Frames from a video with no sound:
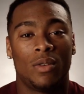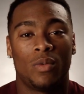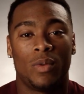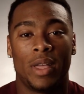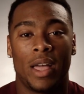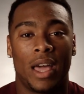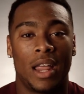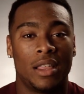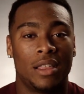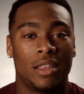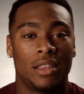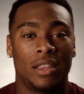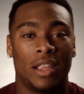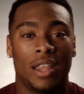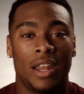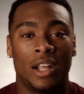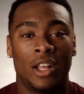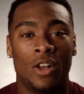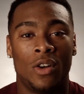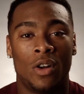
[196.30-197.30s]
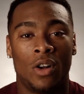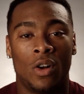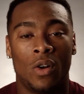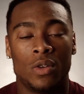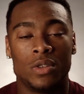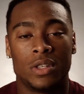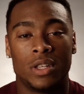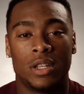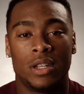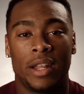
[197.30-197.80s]
we got to just let it go and go
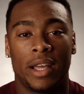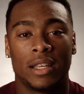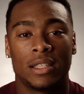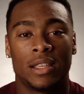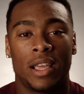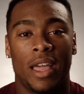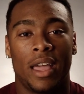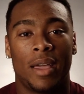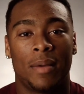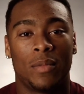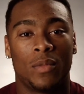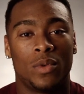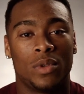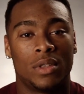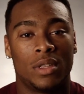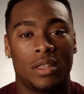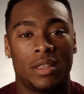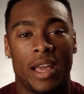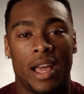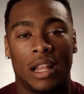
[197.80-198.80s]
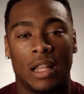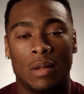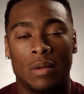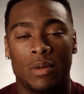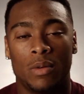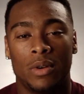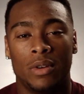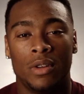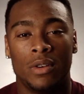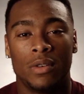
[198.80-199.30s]
into the next game, which is exactly what
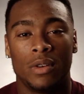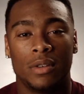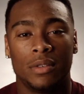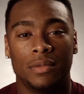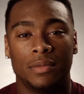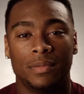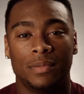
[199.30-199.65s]
we're doing.